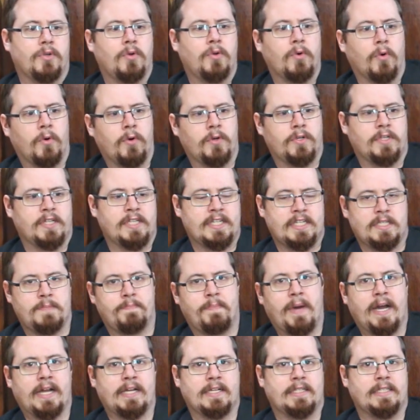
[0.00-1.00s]
gauntlets,
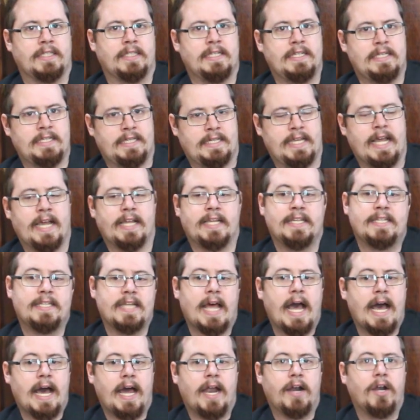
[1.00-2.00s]
bucklers, daggers
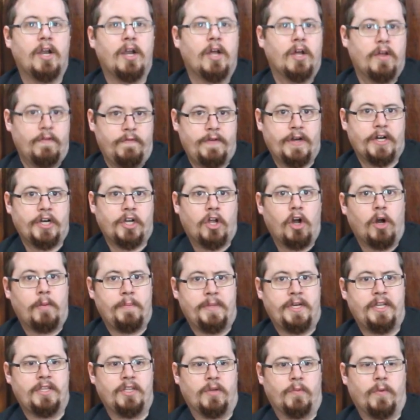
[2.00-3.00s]
are very
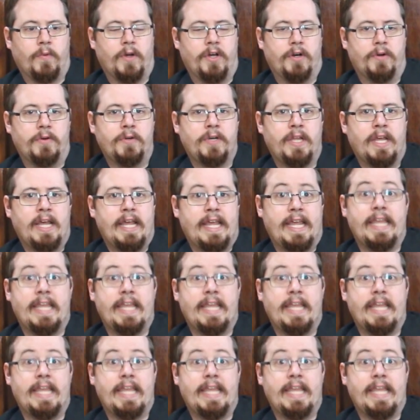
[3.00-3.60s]
common in the world,